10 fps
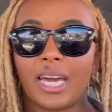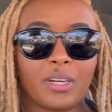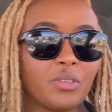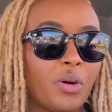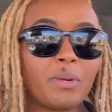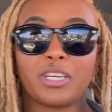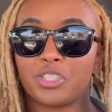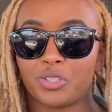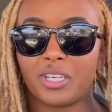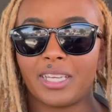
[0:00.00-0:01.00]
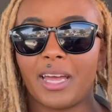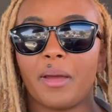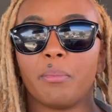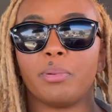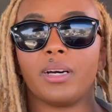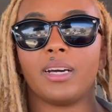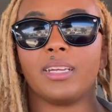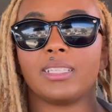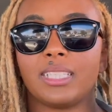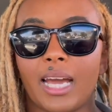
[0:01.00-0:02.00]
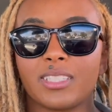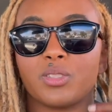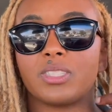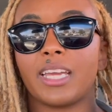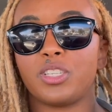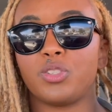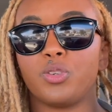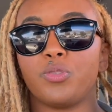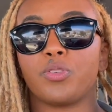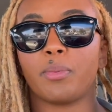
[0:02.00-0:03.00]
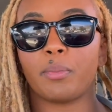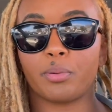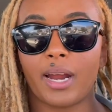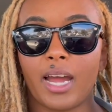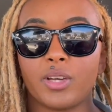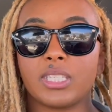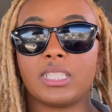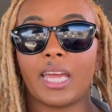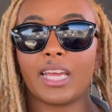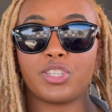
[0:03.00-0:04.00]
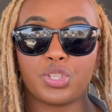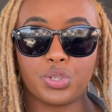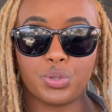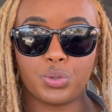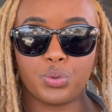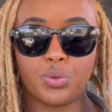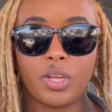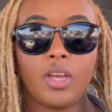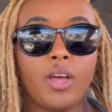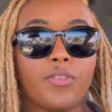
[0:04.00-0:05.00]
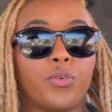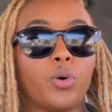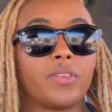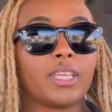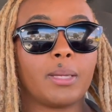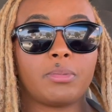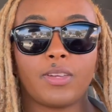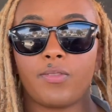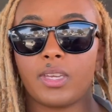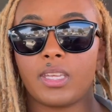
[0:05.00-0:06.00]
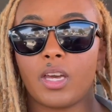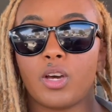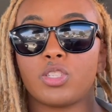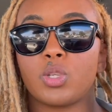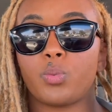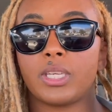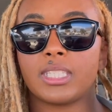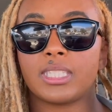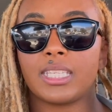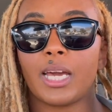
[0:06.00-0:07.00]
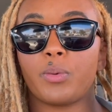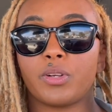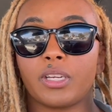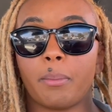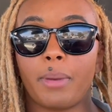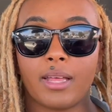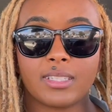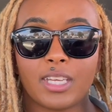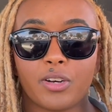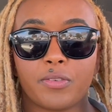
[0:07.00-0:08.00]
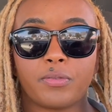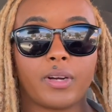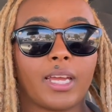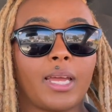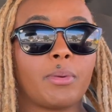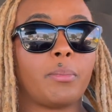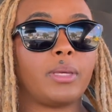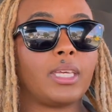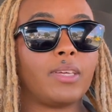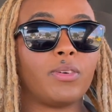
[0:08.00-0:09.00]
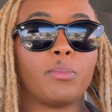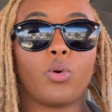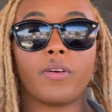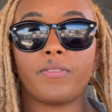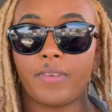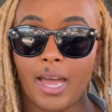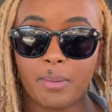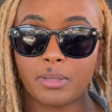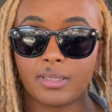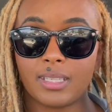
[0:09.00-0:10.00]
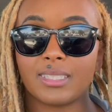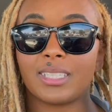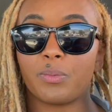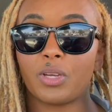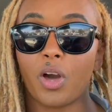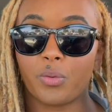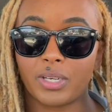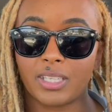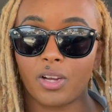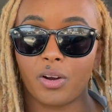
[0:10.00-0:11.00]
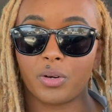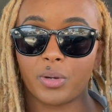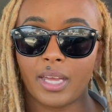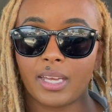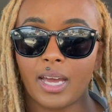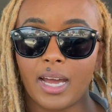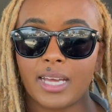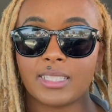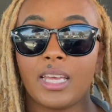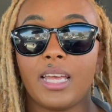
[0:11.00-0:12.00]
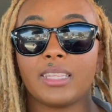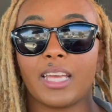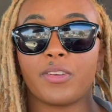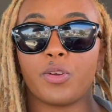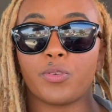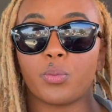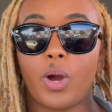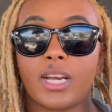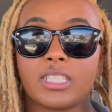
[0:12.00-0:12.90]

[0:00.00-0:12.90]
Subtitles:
I don't know. I'm not sure yet, but yeah, so stay tuned for my brows. Stay tuned for the hip dip video so we can see how we are going to balance out our frame and be even more fabulous than we already are. Okay, guys? Thank you for watching.